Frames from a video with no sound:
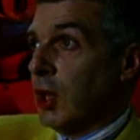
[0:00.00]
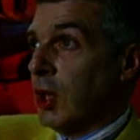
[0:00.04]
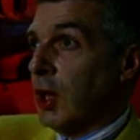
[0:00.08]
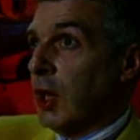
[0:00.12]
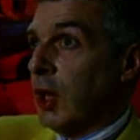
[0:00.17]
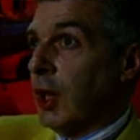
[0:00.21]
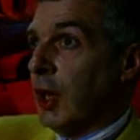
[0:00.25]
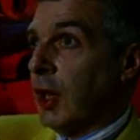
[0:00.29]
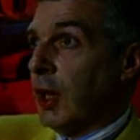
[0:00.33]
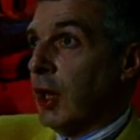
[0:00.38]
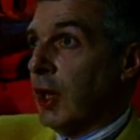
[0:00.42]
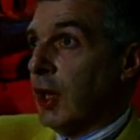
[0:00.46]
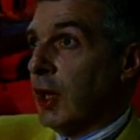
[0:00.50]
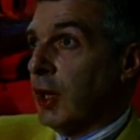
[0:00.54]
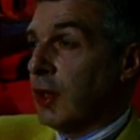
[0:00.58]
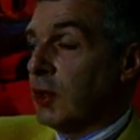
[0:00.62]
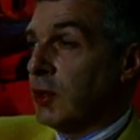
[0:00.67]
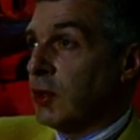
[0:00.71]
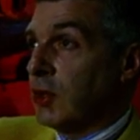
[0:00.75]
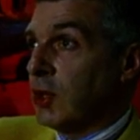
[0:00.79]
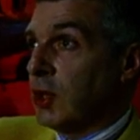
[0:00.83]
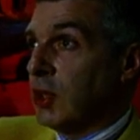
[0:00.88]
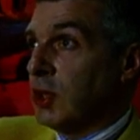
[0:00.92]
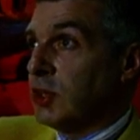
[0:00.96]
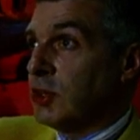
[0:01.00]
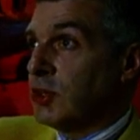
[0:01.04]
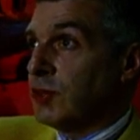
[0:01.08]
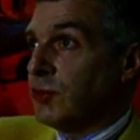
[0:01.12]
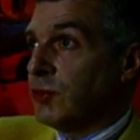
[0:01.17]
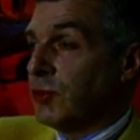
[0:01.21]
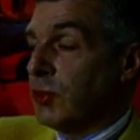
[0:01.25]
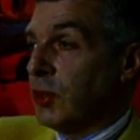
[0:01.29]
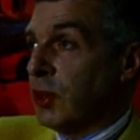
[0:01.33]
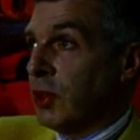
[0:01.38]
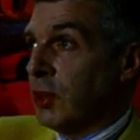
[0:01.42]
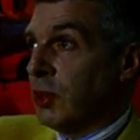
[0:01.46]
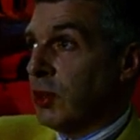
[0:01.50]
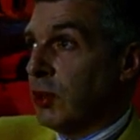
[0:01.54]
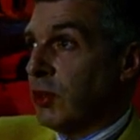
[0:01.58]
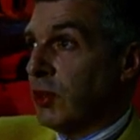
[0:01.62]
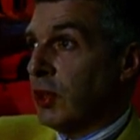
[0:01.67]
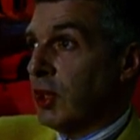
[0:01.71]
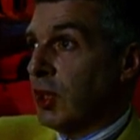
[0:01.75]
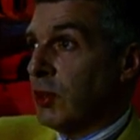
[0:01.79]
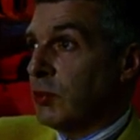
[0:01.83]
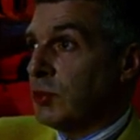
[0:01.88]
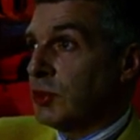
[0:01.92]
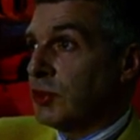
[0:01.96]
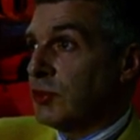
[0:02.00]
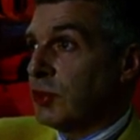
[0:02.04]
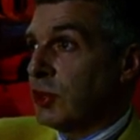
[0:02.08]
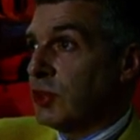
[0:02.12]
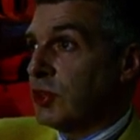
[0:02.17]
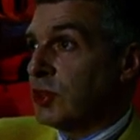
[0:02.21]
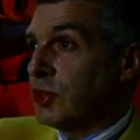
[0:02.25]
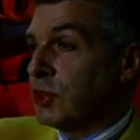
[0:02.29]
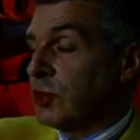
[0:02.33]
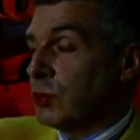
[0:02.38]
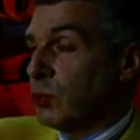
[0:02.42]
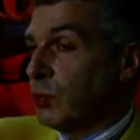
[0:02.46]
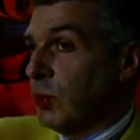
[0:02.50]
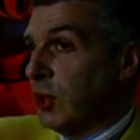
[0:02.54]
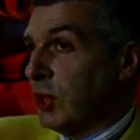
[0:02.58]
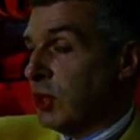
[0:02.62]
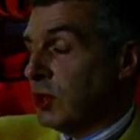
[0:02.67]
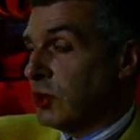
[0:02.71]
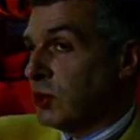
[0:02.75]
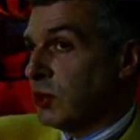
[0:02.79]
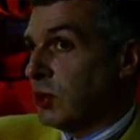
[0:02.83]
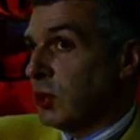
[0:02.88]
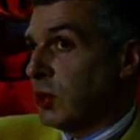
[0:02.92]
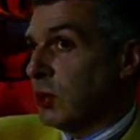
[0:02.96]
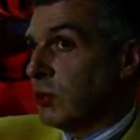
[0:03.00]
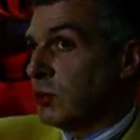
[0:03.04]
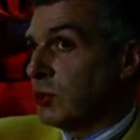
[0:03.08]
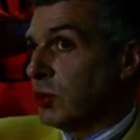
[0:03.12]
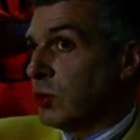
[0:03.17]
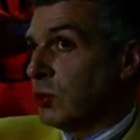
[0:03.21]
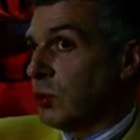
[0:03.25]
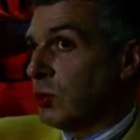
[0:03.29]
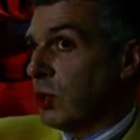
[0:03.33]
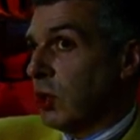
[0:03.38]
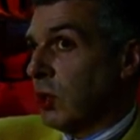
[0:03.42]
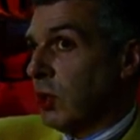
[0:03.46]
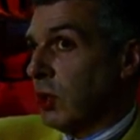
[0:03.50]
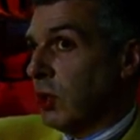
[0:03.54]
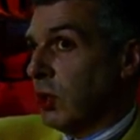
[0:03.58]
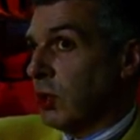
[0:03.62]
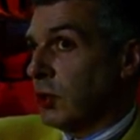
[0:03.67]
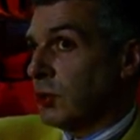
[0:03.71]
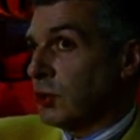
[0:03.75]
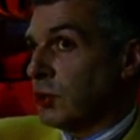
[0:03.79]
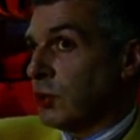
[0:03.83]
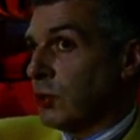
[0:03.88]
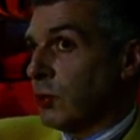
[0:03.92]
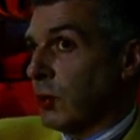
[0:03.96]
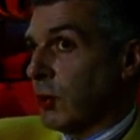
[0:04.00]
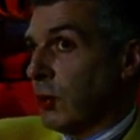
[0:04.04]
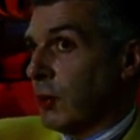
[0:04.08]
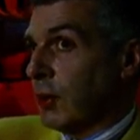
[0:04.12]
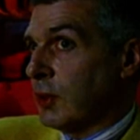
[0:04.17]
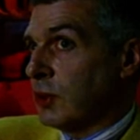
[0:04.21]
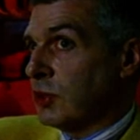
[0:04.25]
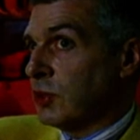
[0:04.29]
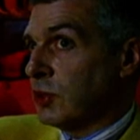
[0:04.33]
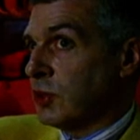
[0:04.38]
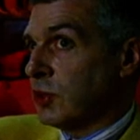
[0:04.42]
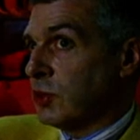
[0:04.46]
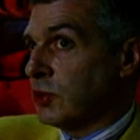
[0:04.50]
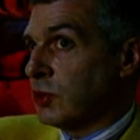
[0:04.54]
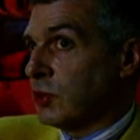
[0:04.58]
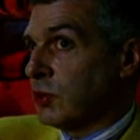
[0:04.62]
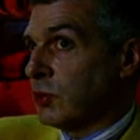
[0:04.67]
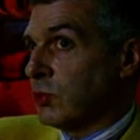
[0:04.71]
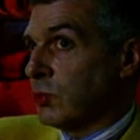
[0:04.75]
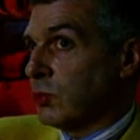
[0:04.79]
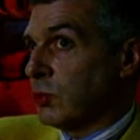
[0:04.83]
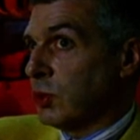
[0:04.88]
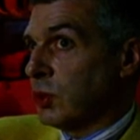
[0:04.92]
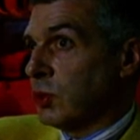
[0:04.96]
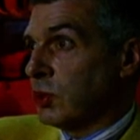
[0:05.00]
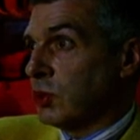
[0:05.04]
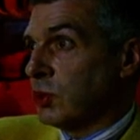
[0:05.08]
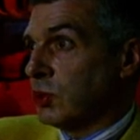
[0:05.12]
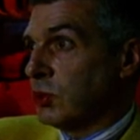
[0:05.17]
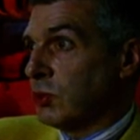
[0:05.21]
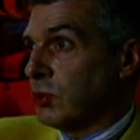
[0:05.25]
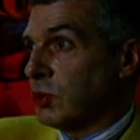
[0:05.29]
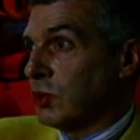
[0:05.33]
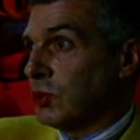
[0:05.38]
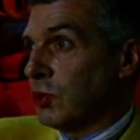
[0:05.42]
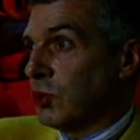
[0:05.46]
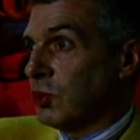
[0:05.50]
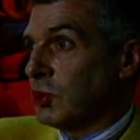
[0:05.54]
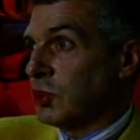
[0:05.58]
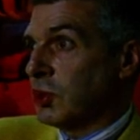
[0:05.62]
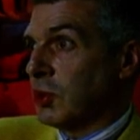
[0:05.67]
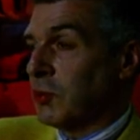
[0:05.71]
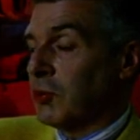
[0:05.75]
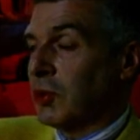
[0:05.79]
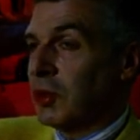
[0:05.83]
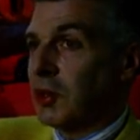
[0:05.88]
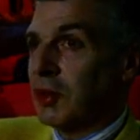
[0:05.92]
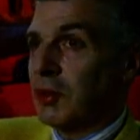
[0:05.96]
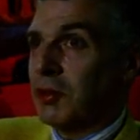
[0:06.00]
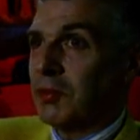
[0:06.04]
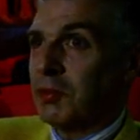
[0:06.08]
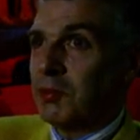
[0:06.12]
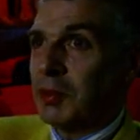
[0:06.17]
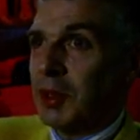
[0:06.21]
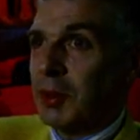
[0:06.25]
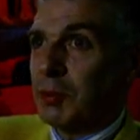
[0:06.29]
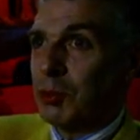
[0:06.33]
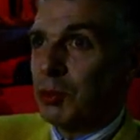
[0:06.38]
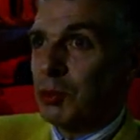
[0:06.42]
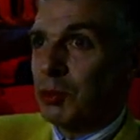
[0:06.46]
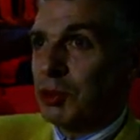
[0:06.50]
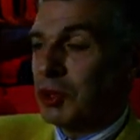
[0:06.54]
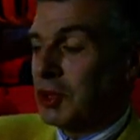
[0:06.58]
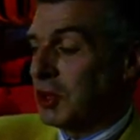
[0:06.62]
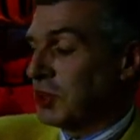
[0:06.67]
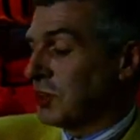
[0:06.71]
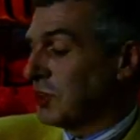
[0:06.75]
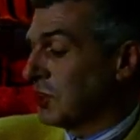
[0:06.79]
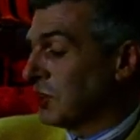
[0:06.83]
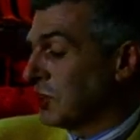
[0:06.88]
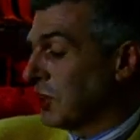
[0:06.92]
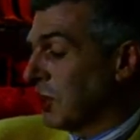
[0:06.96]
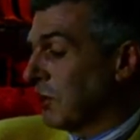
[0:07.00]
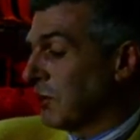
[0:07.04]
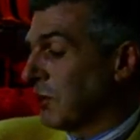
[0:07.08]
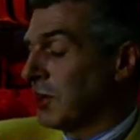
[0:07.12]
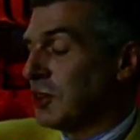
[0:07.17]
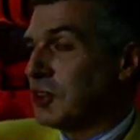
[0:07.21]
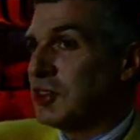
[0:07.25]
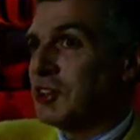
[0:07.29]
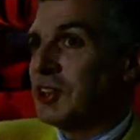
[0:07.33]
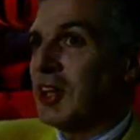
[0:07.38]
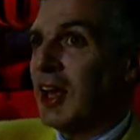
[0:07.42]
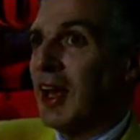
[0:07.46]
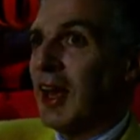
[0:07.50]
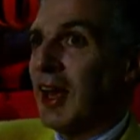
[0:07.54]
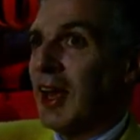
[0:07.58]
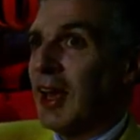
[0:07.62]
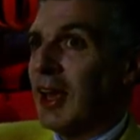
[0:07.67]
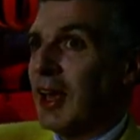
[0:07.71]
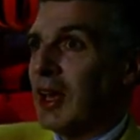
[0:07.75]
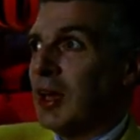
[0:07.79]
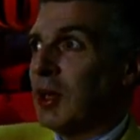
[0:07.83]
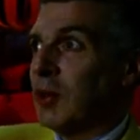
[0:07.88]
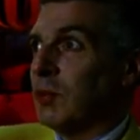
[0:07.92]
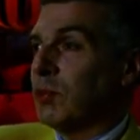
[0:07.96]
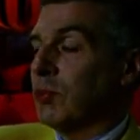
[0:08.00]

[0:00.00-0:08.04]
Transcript: And a lot of the album is very sweet. There was a good heart to Oasis, which is not something people would necessarily say.